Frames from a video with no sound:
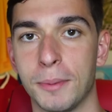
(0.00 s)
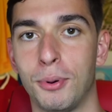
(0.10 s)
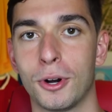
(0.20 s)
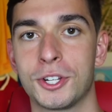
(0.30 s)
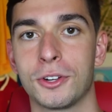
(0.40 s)
The
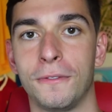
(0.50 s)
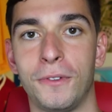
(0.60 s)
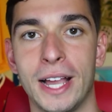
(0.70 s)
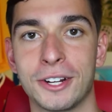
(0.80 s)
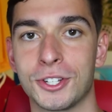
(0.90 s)
Portugal
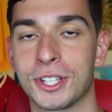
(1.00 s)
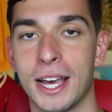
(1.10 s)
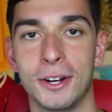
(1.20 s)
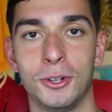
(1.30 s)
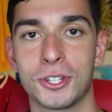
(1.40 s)
flag just
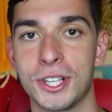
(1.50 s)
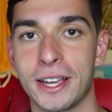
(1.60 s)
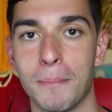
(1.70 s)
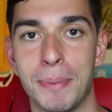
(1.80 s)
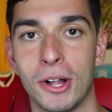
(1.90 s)
kind of looks like
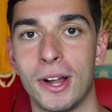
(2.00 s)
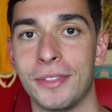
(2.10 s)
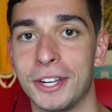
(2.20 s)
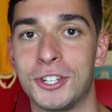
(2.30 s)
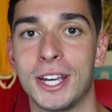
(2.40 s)
a belt on
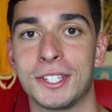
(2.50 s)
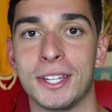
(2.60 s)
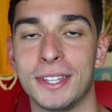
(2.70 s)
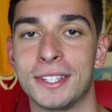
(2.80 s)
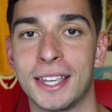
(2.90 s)
the chest
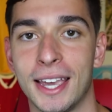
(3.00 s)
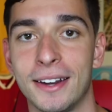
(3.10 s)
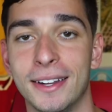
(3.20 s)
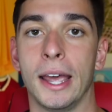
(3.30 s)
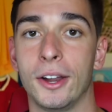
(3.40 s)
in this
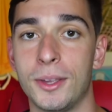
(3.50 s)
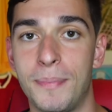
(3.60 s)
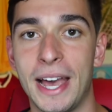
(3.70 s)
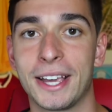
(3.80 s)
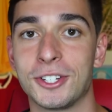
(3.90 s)
kit, and on the
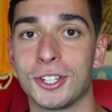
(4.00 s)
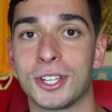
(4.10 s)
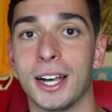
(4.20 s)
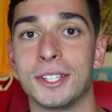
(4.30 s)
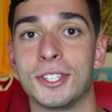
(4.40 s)
back it just
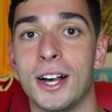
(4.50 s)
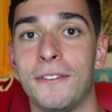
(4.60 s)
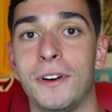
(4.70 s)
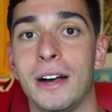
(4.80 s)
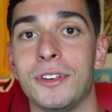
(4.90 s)
cuts
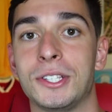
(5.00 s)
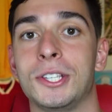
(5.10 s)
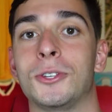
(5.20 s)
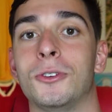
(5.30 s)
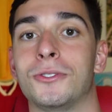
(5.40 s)
off, obviously,
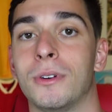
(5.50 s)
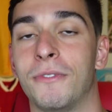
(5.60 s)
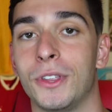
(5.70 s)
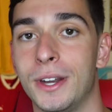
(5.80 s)
so there's room for the